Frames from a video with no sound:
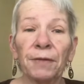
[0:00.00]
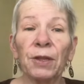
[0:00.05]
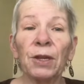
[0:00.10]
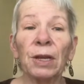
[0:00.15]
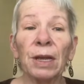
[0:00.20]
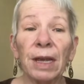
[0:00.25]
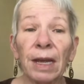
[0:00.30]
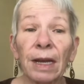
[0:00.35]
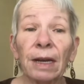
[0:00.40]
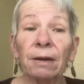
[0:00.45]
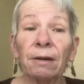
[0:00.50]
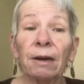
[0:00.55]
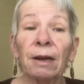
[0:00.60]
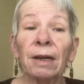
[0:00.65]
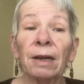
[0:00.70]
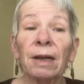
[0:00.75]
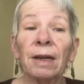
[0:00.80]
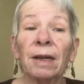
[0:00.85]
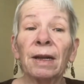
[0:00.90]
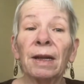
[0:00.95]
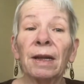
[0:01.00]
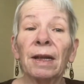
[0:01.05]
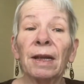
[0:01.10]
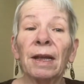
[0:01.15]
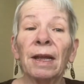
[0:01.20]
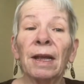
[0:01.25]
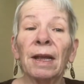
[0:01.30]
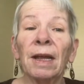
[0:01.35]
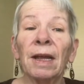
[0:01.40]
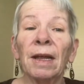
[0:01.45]
the year,
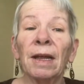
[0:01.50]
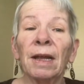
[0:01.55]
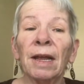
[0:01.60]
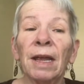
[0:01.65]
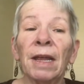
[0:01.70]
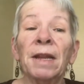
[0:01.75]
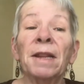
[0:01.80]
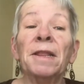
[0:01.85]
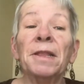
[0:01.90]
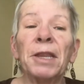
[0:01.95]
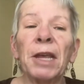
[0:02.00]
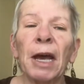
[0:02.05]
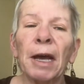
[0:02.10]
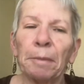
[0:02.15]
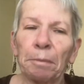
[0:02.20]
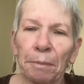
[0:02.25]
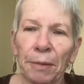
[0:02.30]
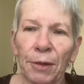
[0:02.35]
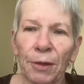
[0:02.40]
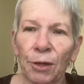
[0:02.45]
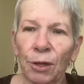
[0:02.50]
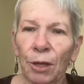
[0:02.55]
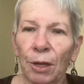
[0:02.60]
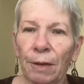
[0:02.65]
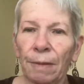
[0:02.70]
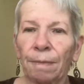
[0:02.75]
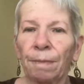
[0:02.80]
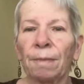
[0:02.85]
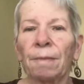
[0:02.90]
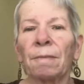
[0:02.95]
in depth.
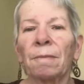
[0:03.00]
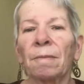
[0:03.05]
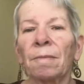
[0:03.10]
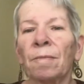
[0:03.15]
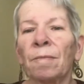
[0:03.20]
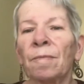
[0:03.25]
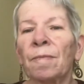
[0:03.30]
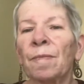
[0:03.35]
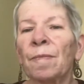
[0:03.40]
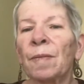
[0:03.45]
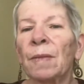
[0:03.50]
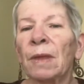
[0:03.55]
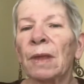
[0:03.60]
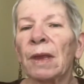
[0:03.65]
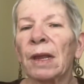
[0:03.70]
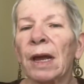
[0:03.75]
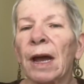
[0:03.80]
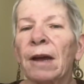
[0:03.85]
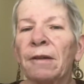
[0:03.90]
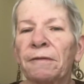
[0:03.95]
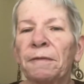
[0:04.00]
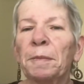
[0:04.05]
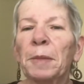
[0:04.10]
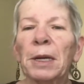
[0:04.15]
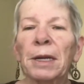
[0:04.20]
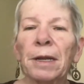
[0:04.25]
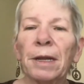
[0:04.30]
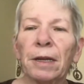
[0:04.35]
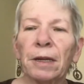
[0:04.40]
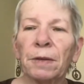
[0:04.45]
I've
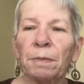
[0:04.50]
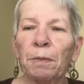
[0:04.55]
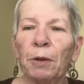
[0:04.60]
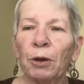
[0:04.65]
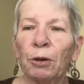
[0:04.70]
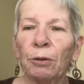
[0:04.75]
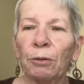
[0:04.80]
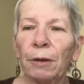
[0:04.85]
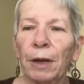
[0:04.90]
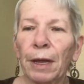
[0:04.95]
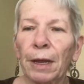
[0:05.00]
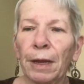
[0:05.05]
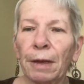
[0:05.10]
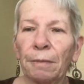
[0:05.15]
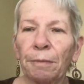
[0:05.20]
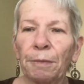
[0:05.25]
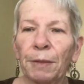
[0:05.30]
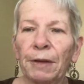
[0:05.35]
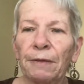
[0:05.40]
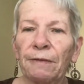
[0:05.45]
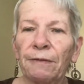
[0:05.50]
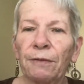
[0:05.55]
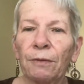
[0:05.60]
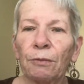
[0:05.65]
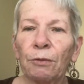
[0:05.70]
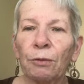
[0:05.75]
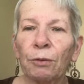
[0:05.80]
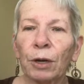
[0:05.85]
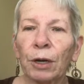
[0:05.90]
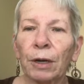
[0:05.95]
been exploring it
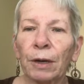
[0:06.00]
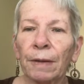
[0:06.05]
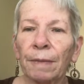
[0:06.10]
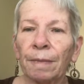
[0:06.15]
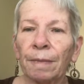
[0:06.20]
before.